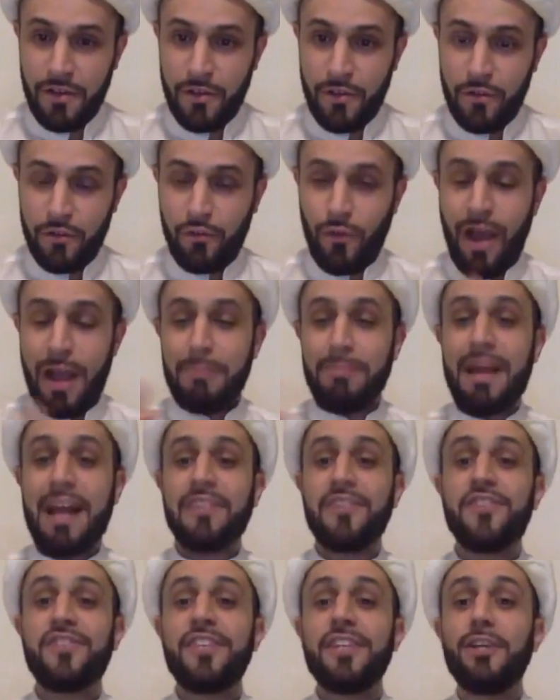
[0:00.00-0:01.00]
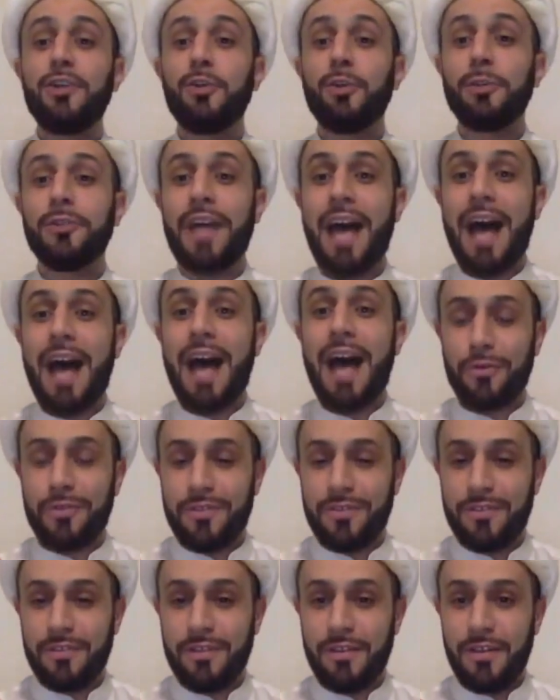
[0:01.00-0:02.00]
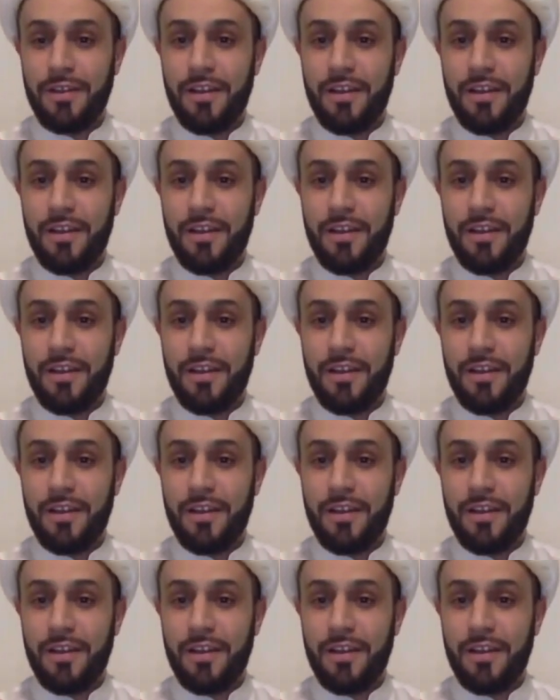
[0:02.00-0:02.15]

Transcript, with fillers: So I'm not singled out.